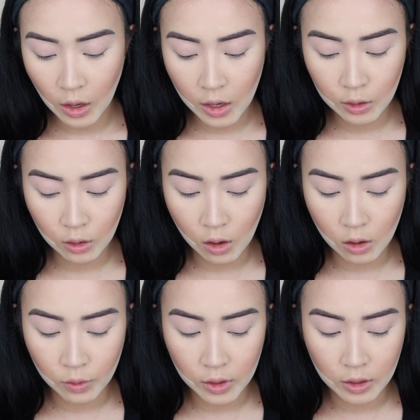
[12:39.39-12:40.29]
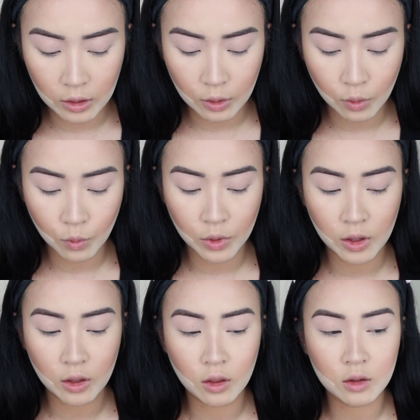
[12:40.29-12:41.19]
and go in
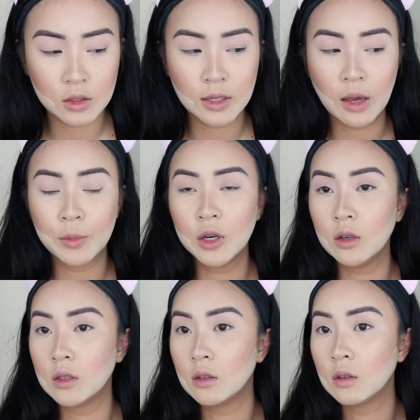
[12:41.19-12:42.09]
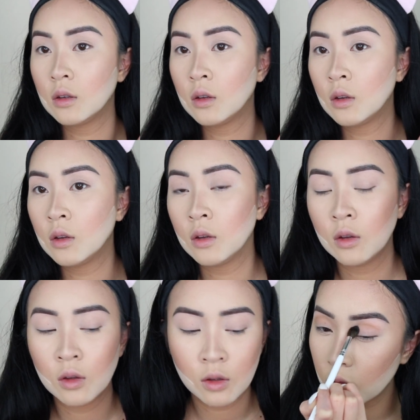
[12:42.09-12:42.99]
with Tamarind.
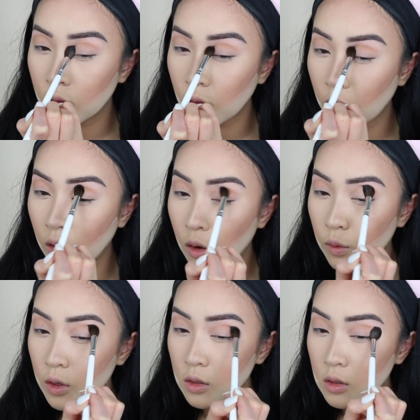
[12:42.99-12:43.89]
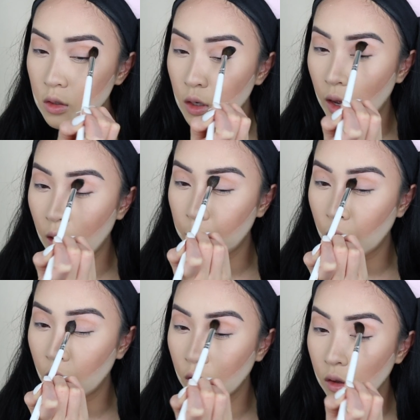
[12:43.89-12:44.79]
I always tap
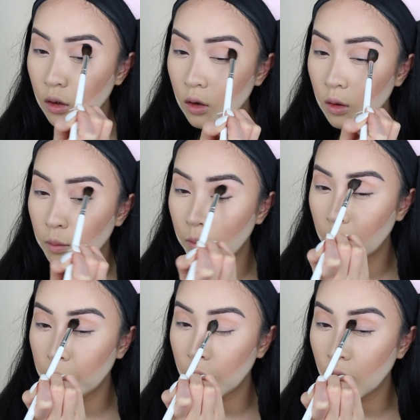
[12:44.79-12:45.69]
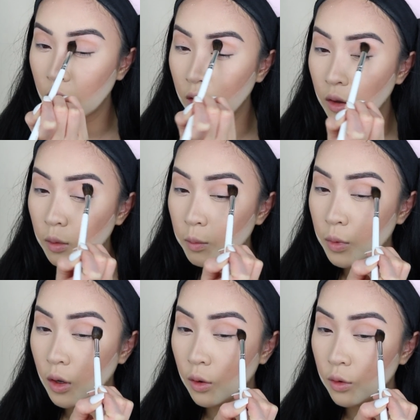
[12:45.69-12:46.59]
on my
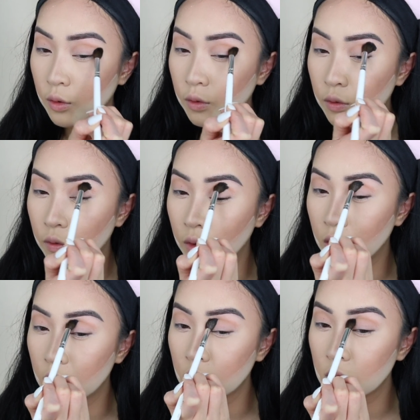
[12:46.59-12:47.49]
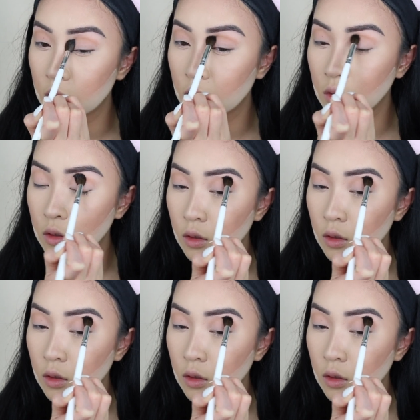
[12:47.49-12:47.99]
powder first